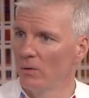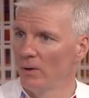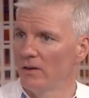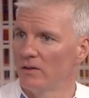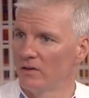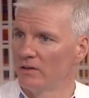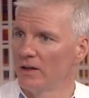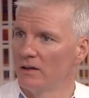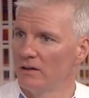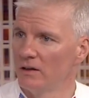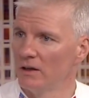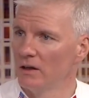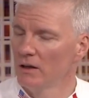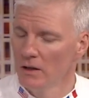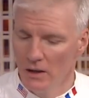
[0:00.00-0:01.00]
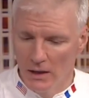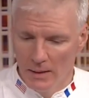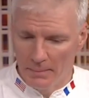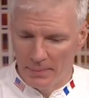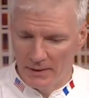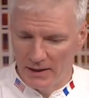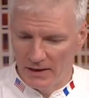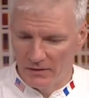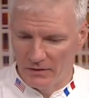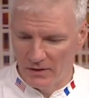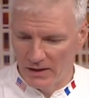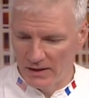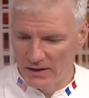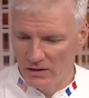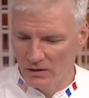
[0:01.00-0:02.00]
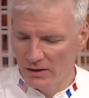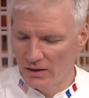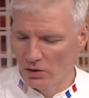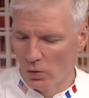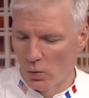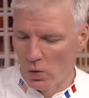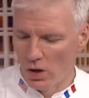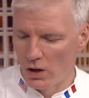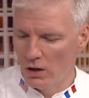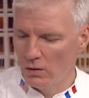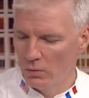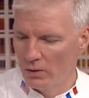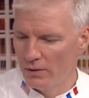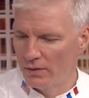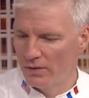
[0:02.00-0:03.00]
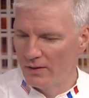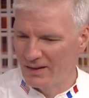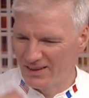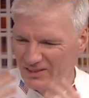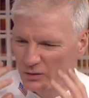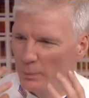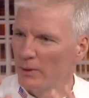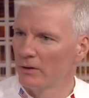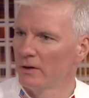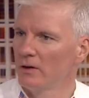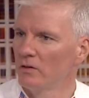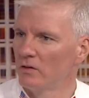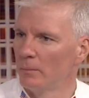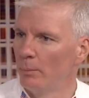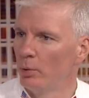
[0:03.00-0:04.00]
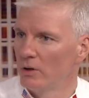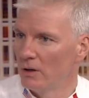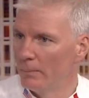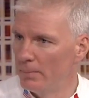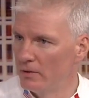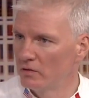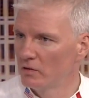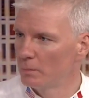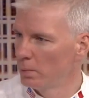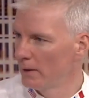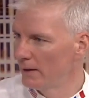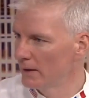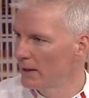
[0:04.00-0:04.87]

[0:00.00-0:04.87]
away at this idea, but have uh, either hit a wall with the experience and putting a business plan